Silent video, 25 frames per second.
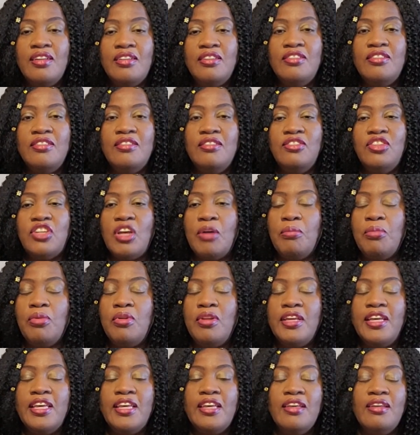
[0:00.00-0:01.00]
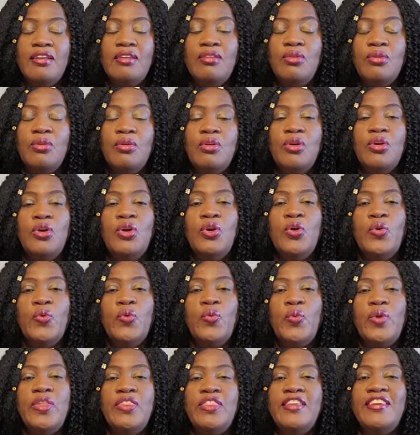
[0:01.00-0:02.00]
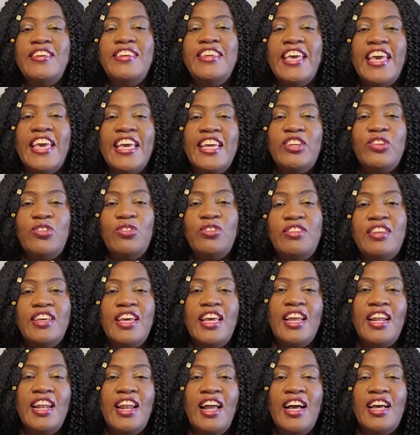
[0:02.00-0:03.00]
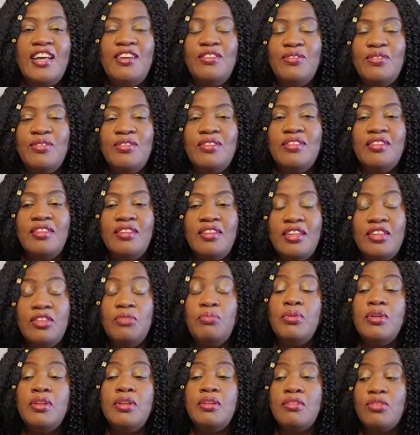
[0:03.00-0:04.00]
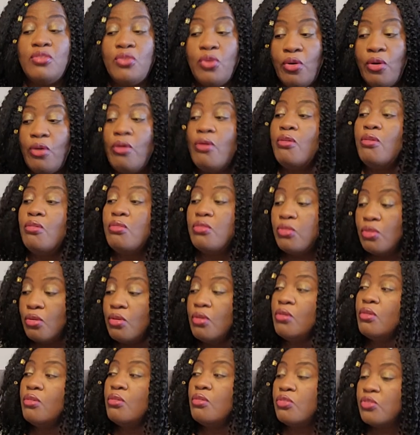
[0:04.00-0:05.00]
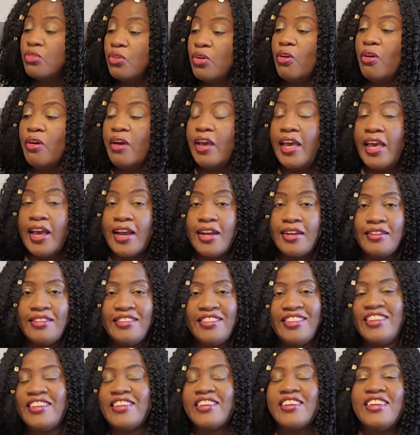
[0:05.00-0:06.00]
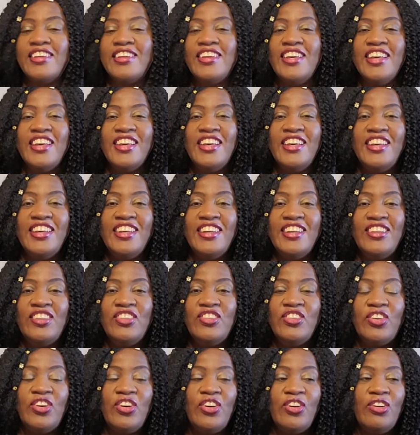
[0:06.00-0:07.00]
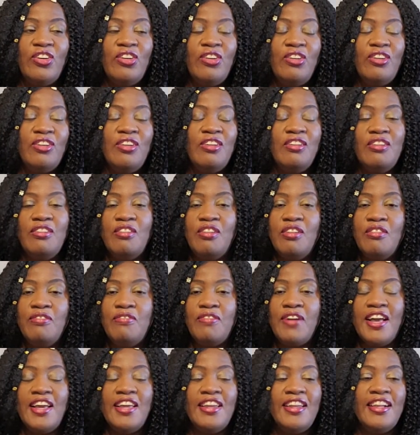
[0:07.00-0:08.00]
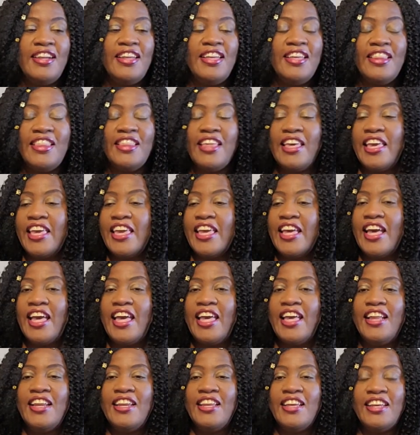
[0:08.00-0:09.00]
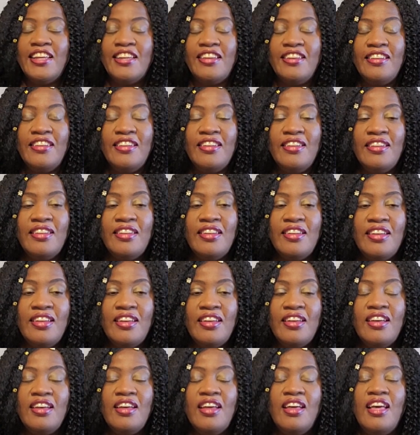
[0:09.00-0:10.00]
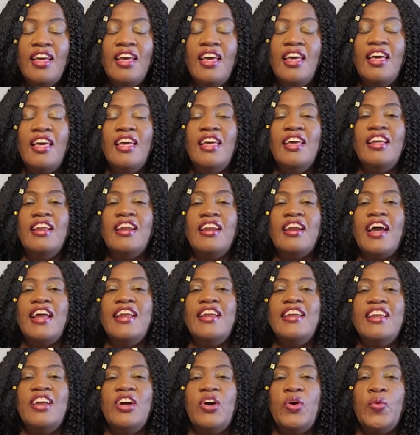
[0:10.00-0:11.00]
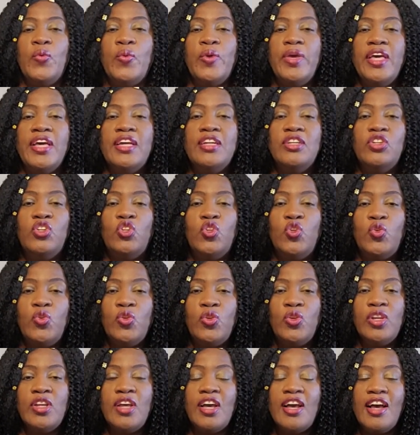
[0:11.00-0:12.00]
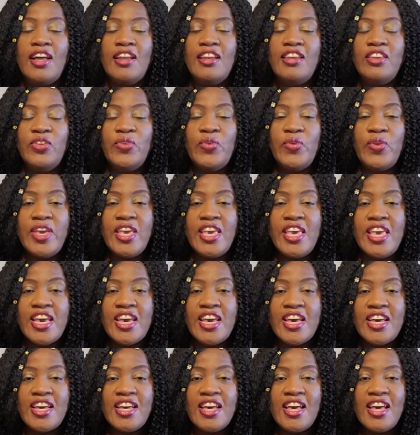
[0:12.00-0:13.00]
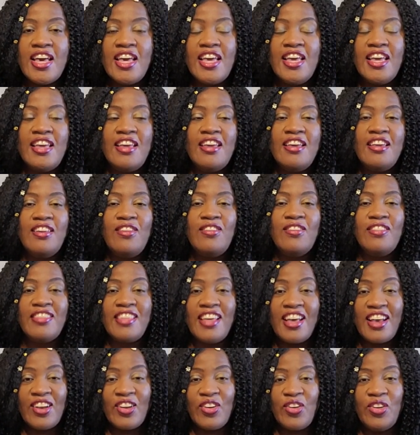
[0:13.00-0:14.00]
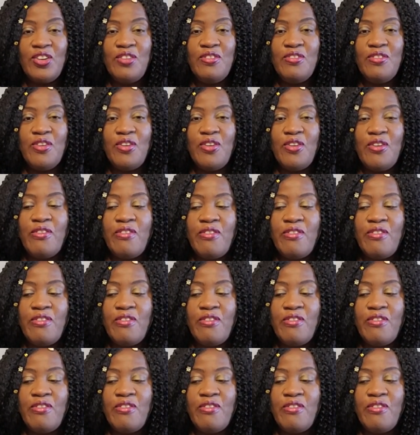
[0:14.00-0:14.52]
juggling with the day-to-day lives. It's been so hectic. So finally the year ended, and right now we are in a new year, and we thank God for